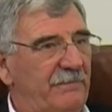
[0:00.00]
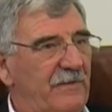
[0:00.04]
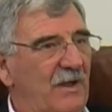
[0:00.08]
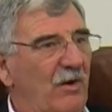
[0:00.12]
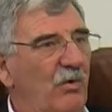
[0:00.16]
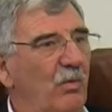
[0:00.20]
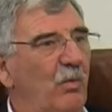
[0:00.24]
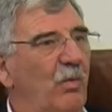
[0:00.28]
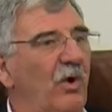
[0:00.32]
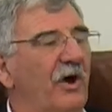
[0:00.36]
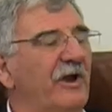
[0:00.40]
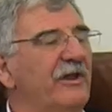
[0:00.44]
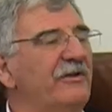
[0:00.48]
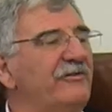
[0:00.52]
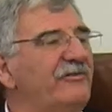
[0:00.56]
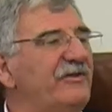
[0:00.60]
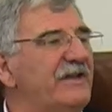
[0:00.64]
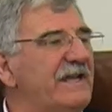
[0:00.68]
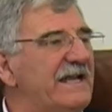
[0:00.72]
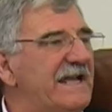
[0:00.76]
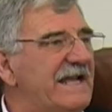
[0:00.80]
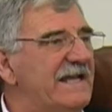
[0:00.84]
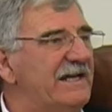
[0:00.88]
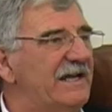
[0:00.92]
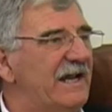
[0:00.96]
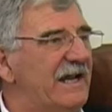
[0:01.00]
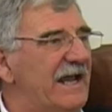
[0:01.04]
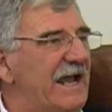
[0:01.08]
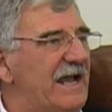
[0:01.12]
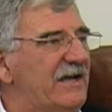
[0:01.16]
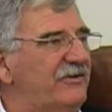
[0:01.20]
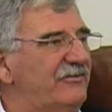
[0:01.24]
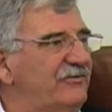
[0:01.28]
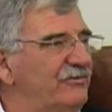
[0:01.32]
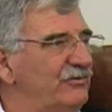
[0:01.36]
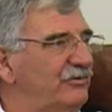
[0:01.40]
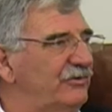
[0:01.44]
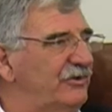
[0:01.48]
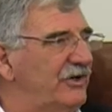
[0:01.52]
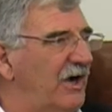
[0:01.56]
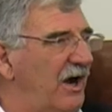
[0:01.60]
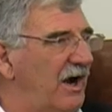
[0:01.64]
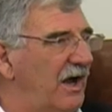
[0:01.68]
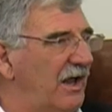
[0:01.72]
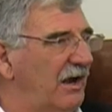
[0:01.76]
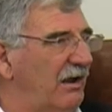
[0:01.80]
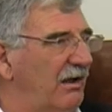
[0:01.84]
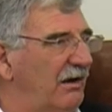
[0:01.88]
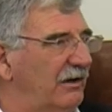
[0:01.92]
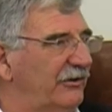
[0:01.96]
What is the international
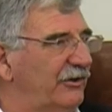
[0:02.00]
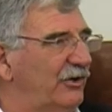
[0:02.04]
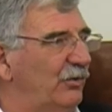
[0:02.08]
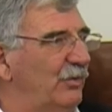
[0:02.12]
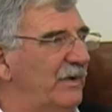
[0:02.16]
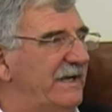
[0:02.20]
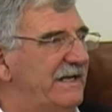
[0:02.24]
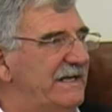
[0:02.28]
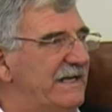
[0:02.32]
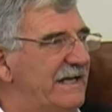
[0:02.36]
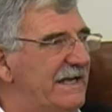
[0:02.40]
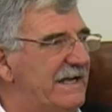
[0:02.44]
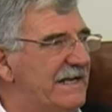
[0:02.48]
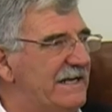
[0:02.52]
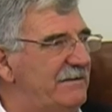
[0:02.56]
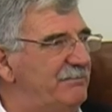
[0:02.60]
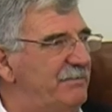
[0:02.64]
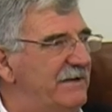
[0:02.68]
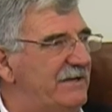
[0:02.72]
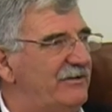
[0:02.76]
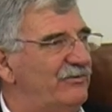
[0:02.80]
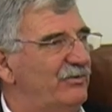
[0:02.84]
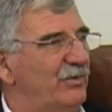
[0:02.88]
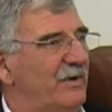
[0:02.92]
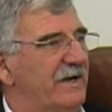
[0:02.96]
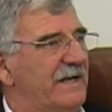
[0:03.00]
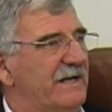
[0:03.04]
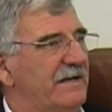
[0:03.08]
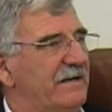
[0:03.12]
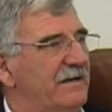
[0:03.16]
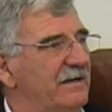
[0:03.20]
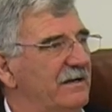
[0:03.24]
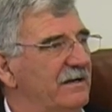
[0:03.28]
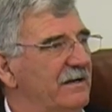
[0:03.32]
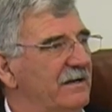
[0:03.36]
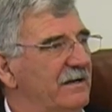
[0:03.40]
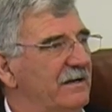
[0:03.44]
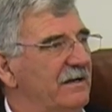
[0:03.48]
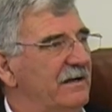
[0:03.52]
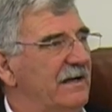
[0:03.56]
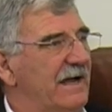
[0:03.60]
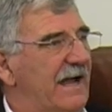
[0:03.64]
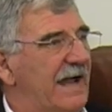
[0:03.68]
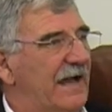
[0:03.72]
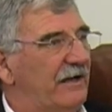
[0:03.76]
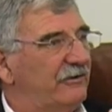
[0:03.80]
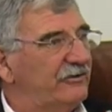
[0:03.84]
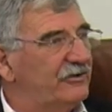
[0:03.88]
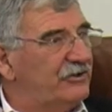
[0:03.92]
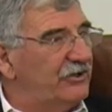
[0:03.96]
dialogue that we need between
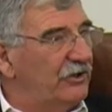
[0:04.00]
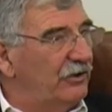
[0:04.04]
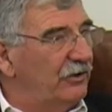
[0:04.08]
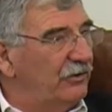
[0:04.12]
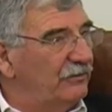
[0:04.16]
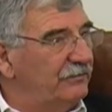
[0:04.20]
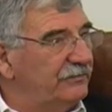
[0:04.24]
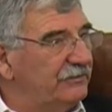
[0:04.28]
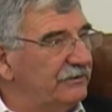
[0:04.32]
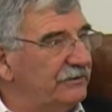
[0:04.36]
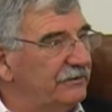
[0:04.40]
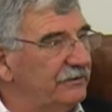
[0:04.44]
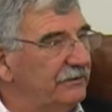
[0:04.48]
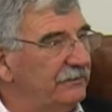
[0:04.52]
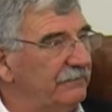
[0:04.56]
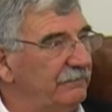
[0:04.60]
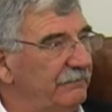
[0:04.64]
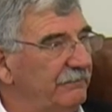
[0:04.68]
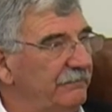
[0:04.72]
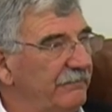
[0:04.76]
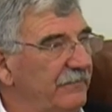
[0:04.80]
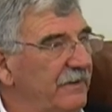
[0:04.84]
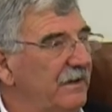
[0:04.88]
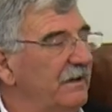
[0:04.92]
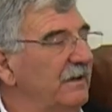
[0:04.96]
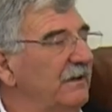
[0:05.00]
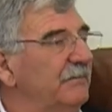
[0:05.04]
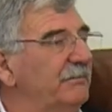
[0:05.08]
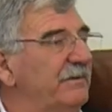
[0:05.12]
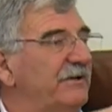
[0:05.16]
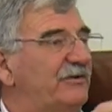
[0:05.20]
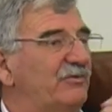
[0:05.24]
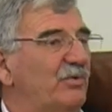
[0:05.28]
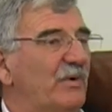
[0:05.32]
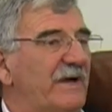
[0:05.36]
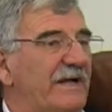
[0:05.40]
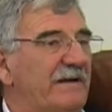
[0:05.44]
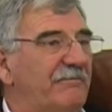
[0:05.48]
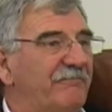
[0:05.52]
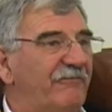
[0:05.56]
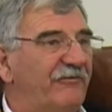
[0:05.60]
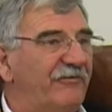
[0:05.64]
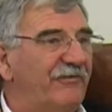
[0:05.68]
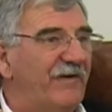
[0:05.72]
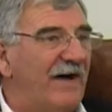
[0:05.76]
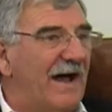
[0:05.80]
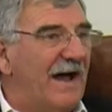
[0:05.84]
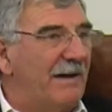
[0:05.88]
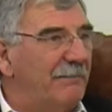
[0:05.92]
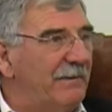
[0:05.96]
ourselves, between
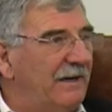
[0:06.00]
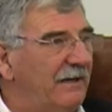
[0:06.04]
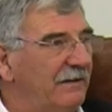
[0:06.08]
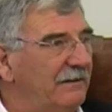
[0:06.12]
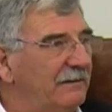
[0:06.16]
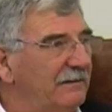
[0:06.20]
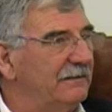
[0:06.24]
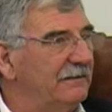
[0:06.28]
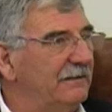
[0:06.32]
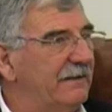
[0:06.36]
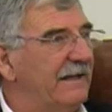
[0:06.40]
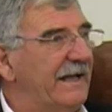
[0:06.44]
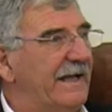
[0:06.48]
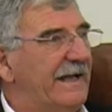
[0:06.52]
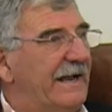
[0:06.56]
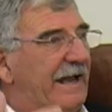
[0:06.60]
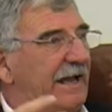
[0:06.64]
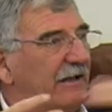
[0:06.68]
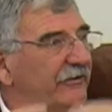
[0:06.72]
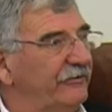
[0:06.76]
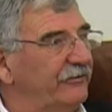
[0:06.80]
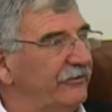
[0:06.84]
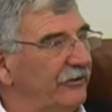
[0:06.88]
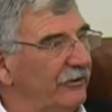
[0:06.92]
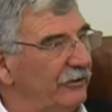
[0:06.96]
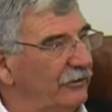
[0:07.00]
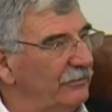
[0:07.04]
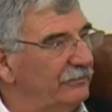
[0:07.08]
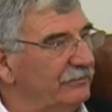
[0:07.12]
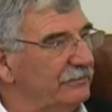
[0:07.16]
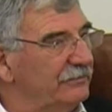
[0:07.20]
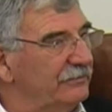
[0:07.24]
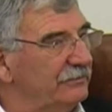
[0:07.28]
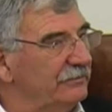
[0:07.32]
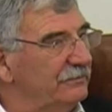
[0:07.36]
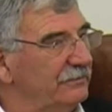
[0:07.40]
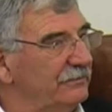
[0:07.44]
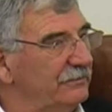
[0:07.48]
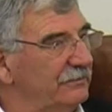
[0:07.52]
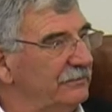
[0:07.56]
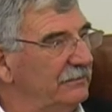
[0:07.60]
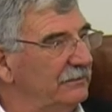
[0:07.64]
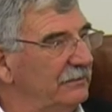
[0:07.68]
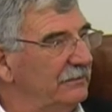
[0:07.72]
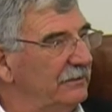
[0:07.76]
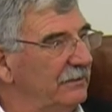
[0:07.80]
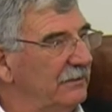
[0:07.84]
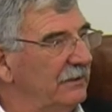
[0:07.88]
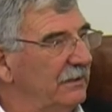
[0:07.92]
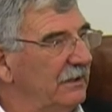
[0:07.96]
pharma and ourselves?
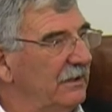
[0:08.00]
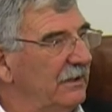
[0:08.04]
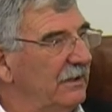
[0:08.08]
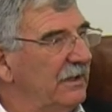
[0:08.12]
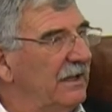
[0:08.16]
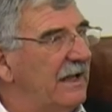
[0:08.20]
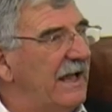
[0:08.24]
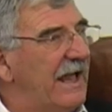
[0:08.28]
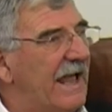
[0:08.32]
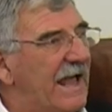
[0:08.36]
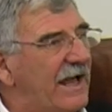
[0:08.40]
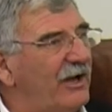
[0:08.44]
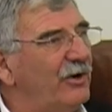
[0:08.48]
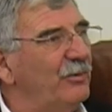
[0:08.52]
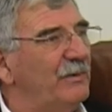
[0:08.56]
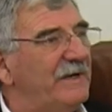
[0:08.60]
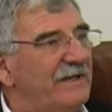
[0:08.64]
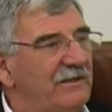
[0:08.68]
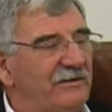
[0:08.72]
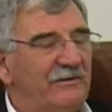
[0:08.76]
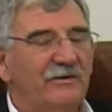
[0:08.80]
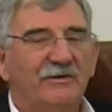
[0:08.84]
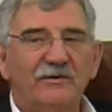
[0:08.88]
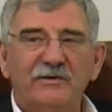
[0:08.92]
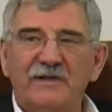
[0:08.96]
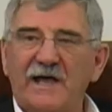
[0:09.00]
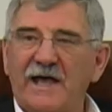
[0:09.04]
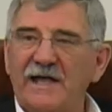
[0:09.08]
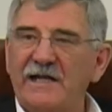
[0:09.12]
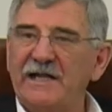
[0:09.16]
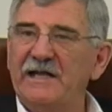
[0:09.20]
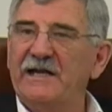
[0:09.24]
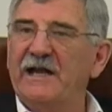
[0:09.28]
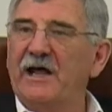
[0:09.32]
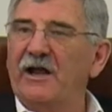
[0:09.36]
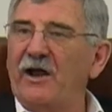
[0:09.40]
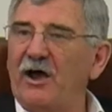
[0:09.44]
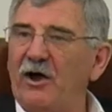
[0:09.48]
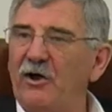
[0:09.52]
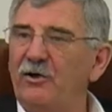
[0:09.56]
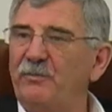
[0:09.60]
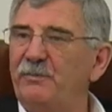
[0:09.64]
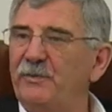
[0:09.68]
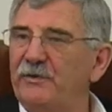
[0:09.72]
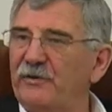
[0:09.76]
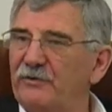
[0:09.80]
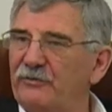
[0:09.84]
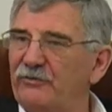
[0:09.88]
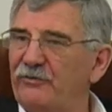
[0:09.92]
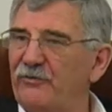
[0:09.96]
How do we do that in an
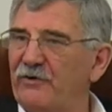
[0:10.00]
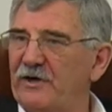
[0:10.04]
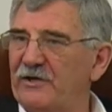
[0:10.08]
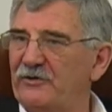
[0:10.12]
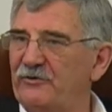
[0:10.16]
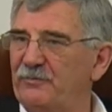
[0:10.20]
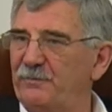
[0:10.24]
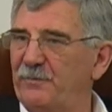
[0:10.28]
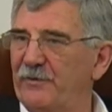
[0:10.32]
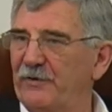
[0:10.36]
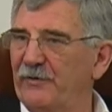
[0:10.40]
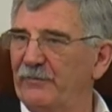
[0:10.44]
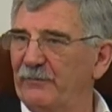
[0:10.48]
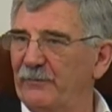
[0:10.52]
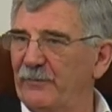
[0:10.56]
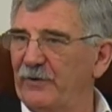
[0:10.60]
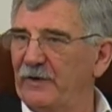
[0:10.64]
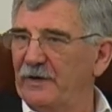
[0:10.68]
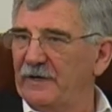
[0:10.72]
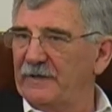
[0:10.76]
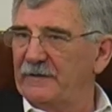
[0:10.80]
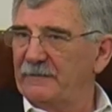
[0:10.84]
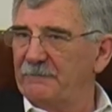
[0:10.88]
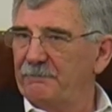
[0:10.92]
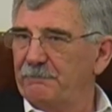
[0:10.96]
open and transparent way?